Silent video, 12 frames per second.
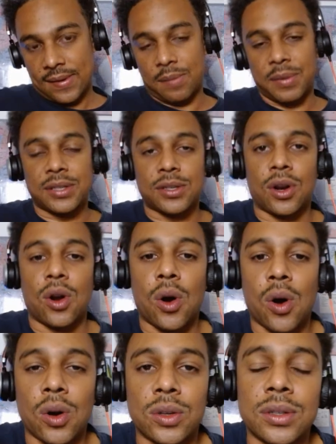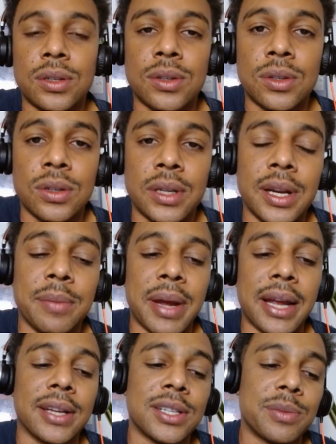It means a lot. He didn't
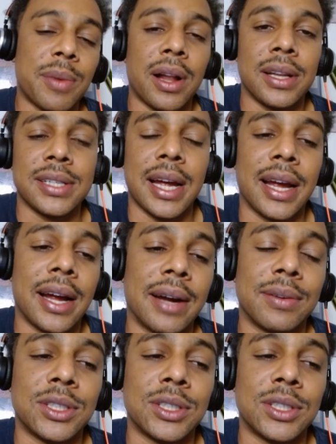make it as small as I was